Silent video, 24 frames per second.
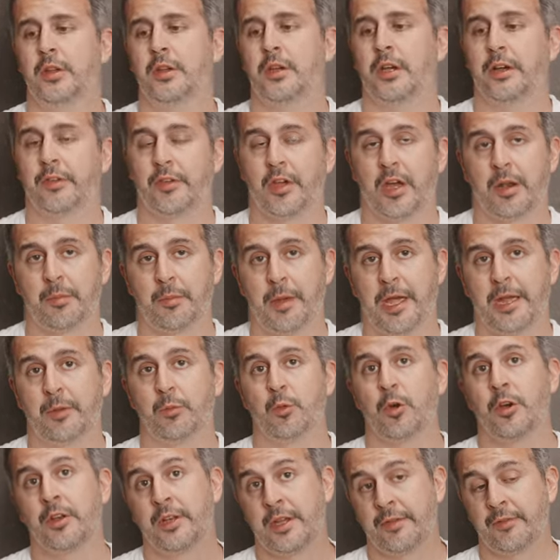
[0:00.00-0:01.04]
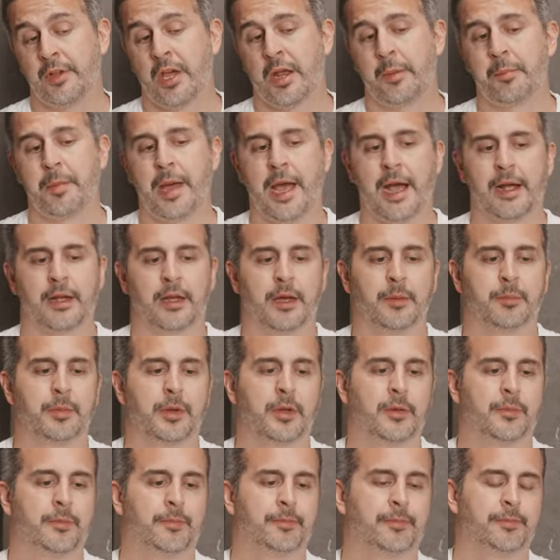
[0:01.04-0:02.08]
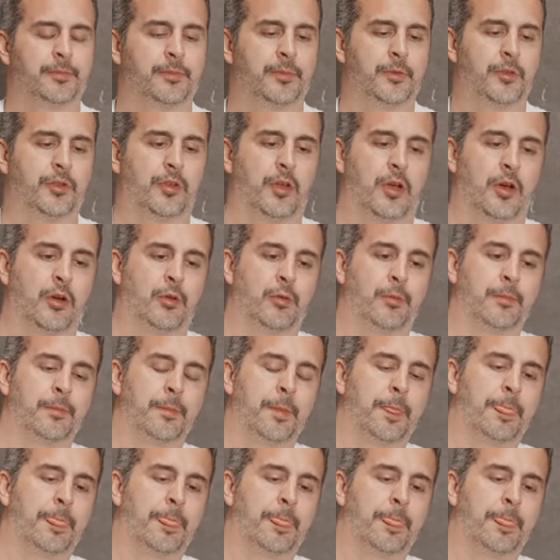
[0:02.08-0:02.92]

I've got a main one, and I've got a backup. So